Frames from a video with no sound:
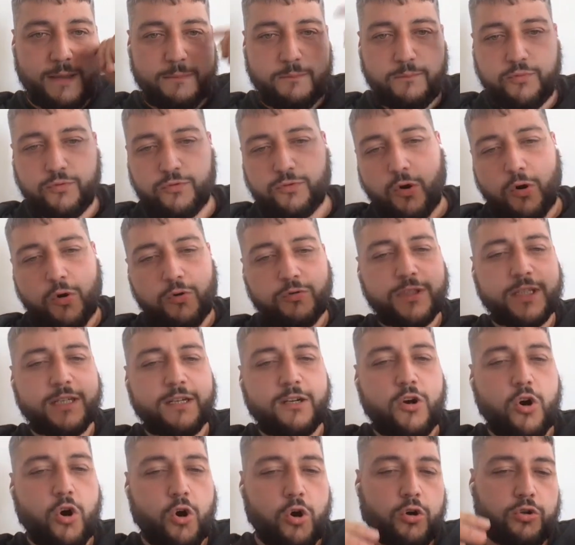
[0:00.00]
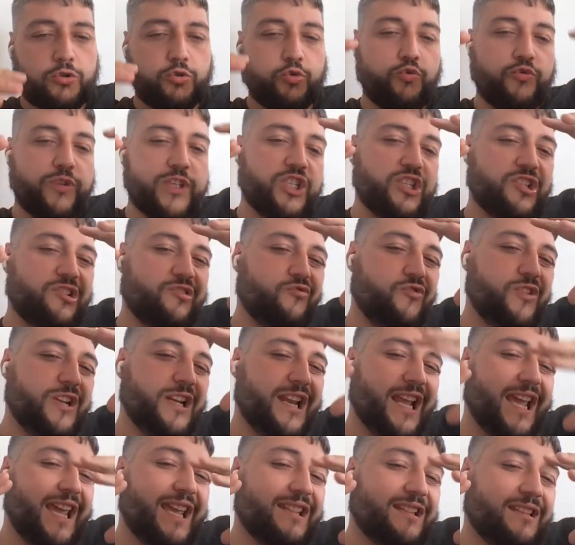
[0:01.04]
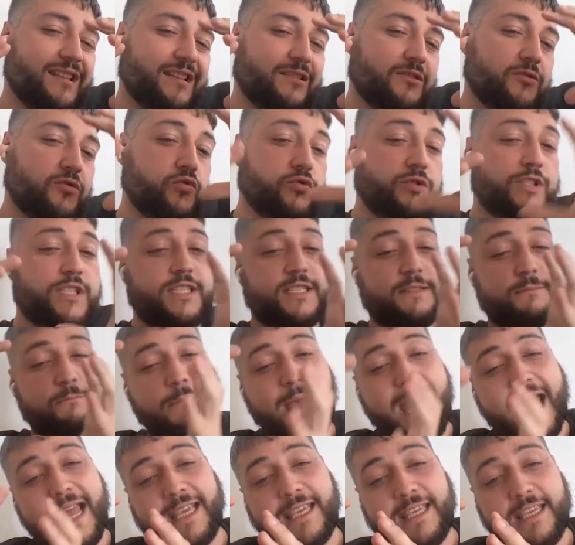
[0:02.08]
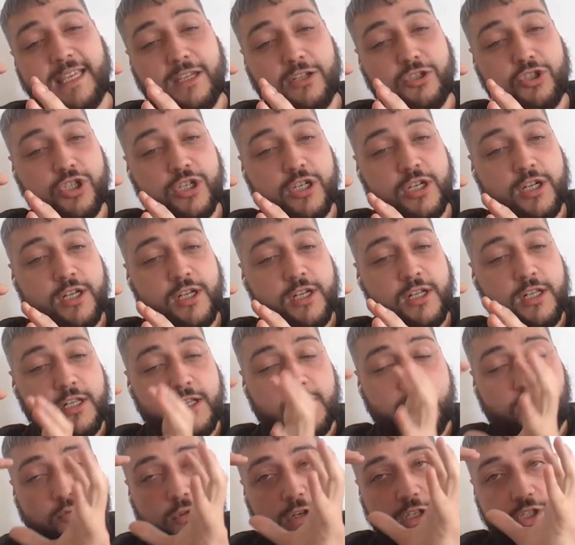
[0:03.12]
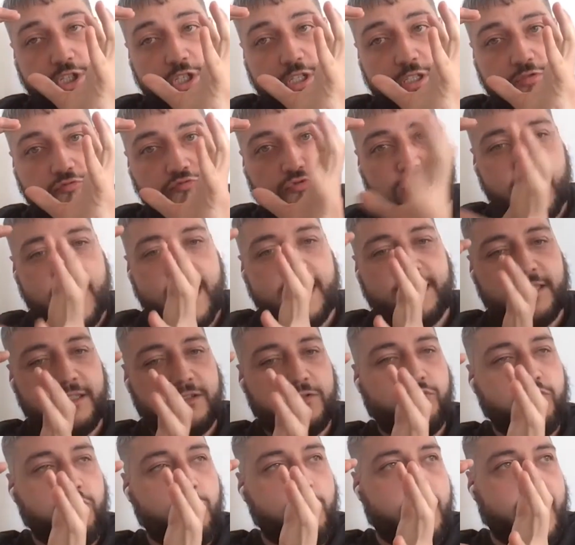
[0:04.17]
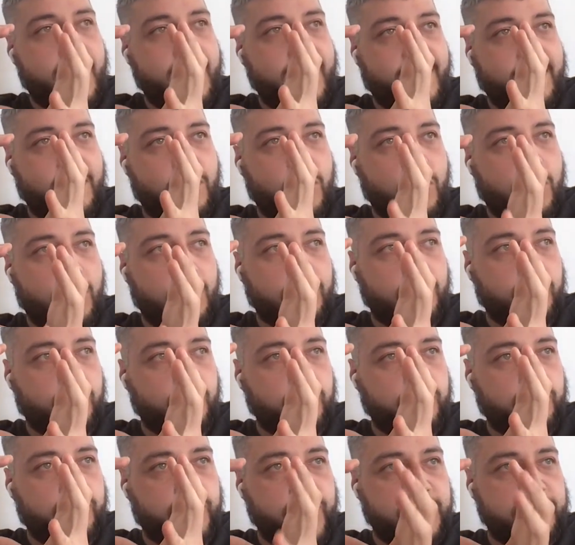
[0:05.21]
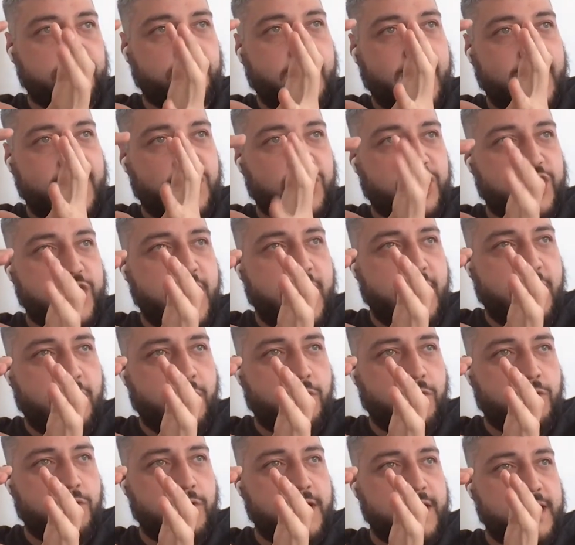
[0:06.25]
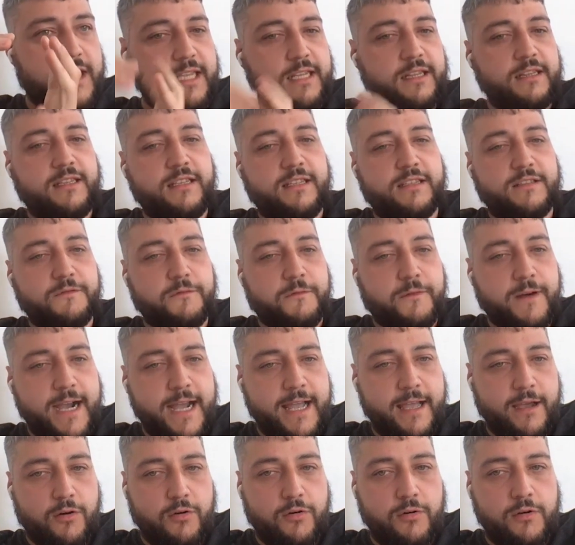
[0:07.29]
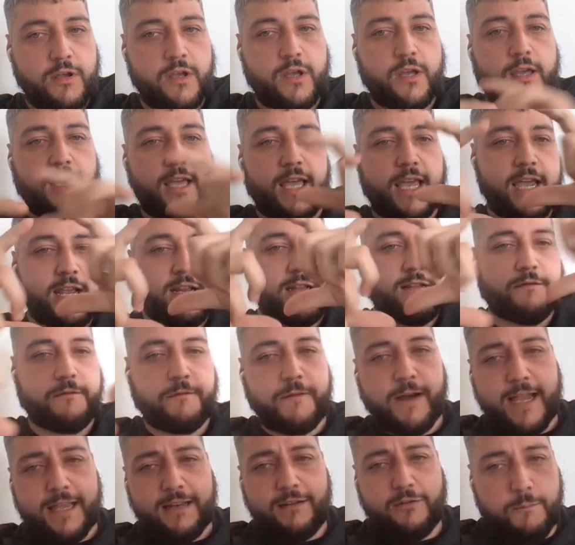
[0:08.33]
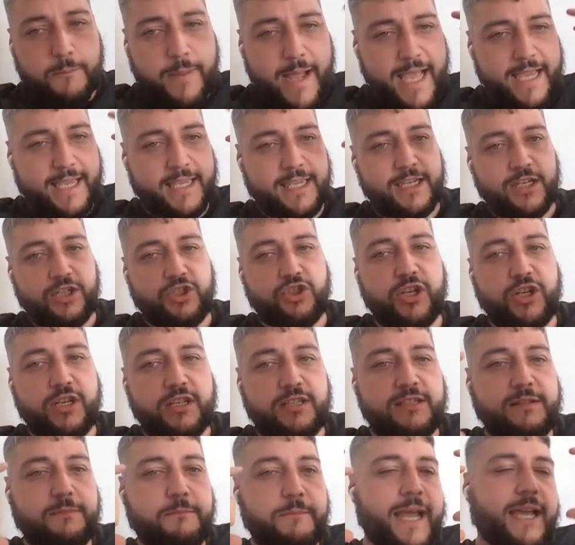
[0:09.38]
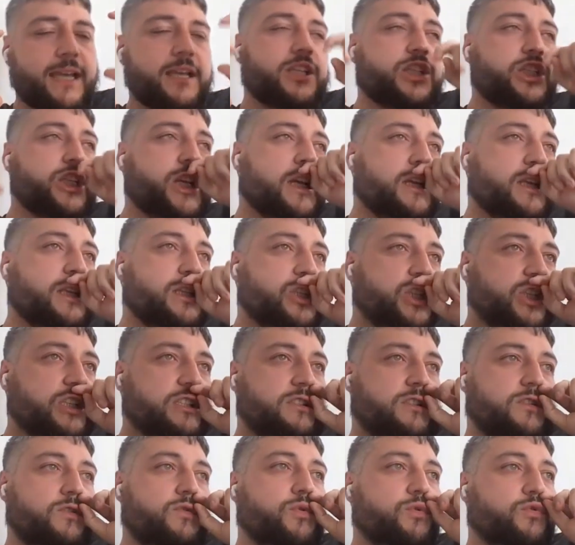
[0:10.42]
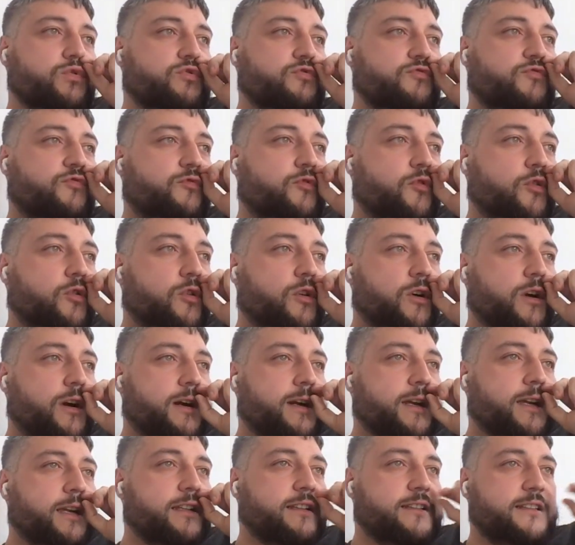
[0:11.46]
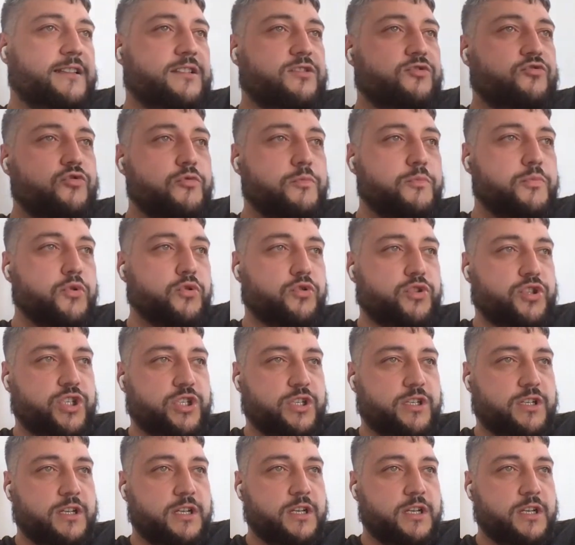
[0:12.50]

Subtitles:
put all the code which is related to this package, which is related to just my shell in this file. And the final package is the package I just used for distribution.